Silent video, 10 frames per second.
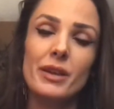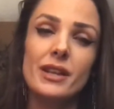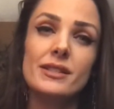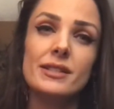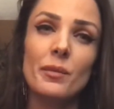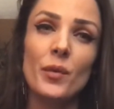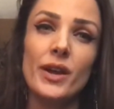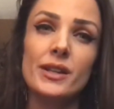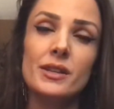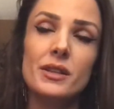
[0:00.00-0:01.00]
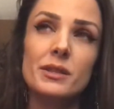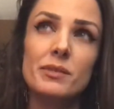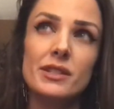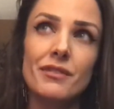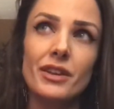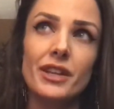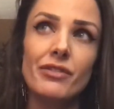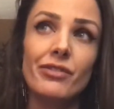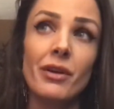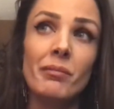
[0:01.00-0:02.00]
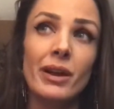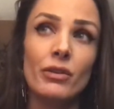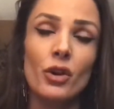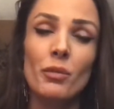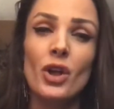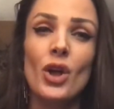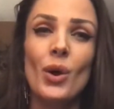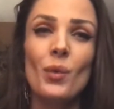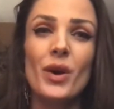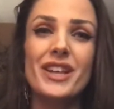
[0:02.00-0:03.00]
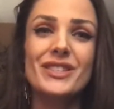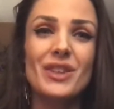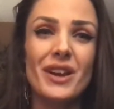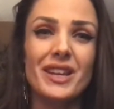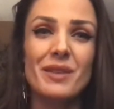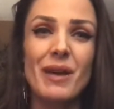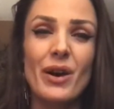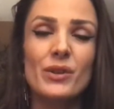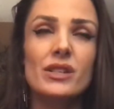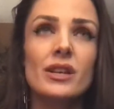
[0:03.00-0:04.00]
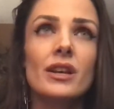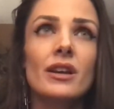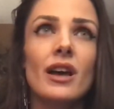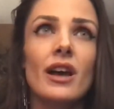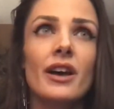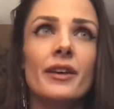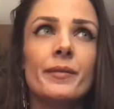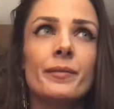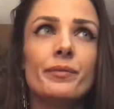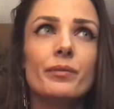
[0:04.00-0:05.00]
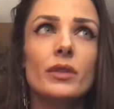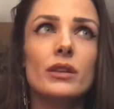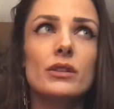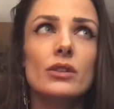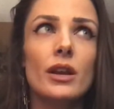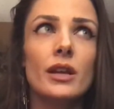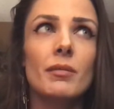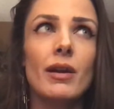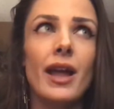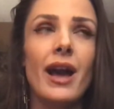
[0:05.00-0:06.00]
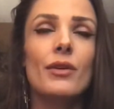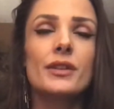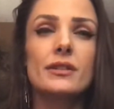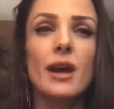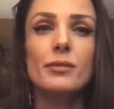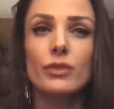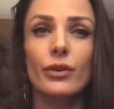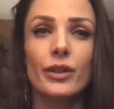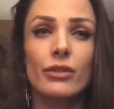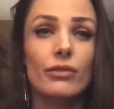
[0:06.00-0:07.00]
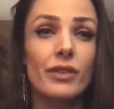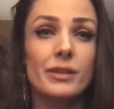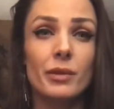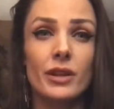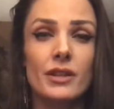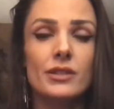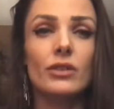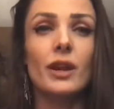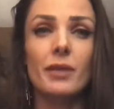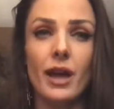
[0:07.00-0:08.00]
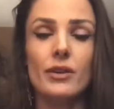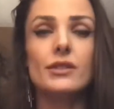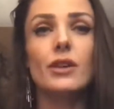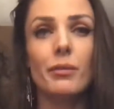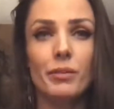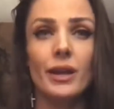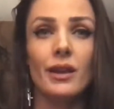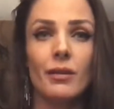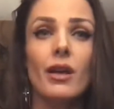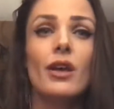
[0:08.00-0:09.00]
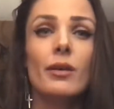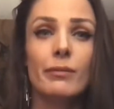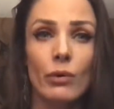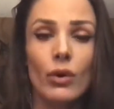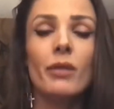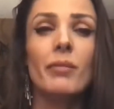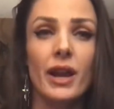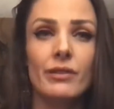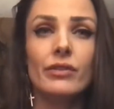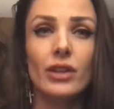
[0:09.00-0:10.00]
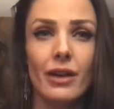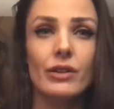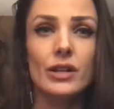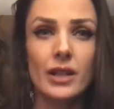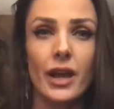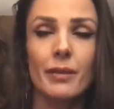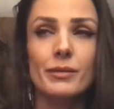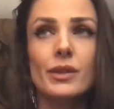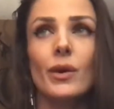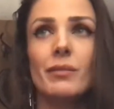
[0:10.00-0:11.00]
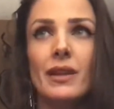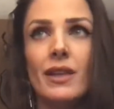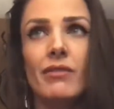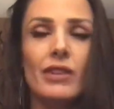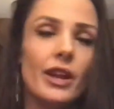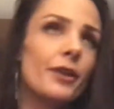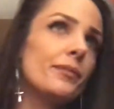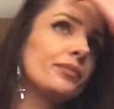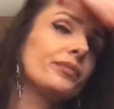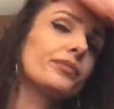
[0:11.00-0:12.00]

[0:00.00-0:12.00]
because someone specifically from my group was talking about how to stop scrolling through Facebook and Instagram and how to start being more mindful of her time. So I made that video.